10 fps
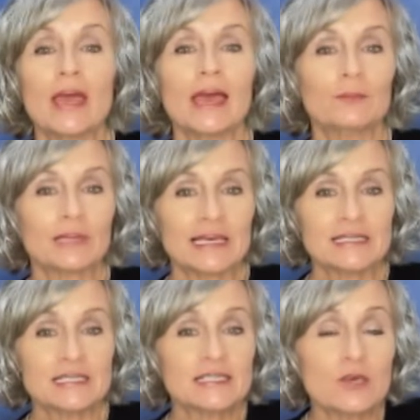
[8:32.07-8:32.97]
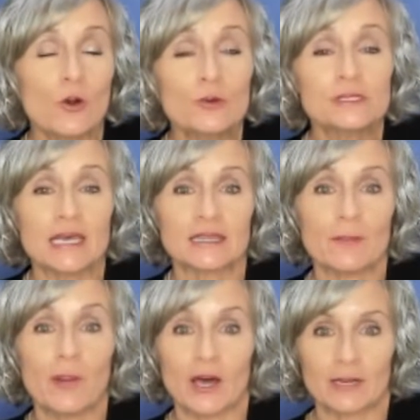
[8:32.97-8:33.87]
and places those at the
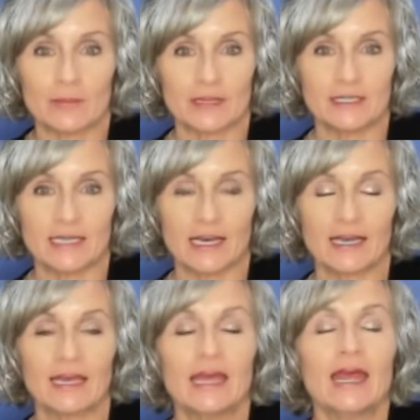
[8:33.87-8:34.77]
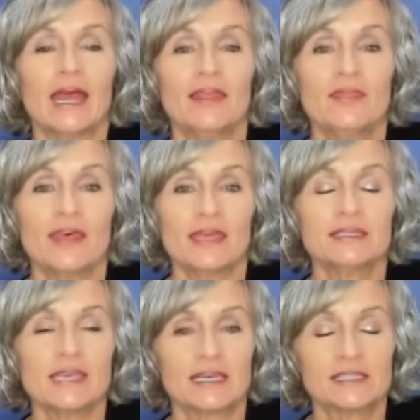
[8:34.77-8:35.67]
bottom of the deck, and then
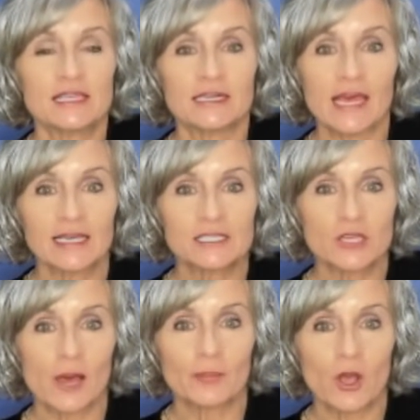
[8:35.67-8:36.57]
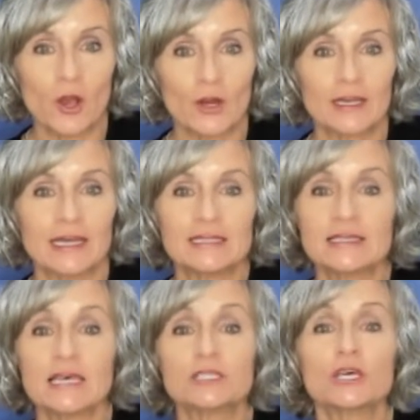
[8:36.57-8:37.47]
takes the next top card and
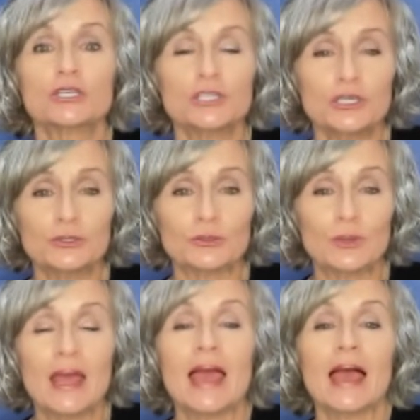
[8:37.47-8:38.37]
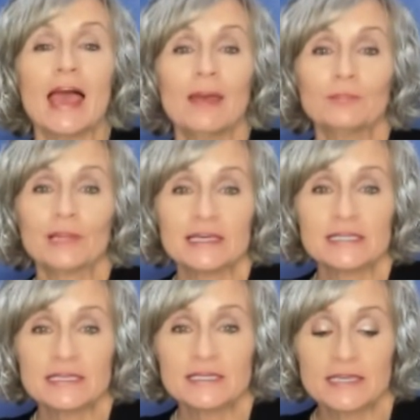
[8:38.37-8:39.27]
says 2, and
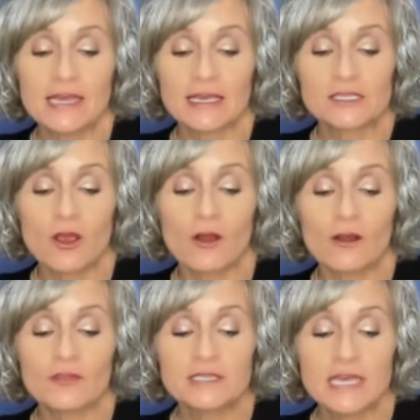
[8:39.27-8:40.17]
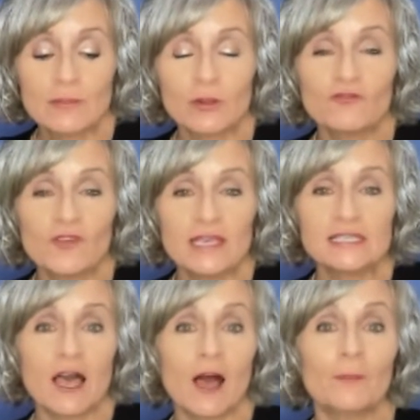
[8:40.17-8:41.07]
places the next card on the table face
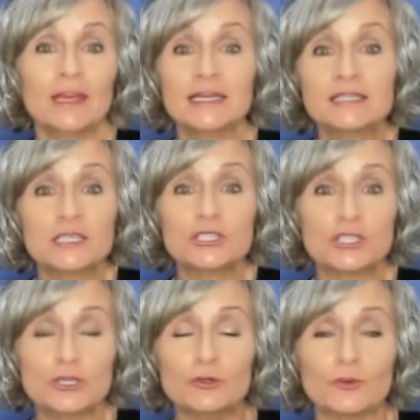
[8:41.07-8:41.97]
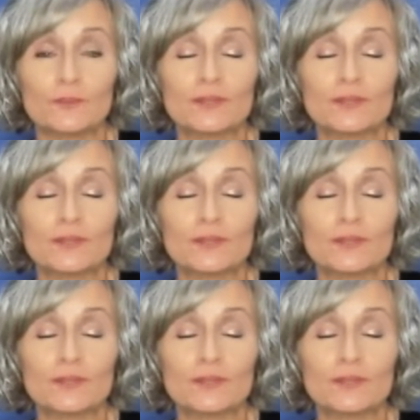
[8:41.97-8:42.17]
up. It's a 2.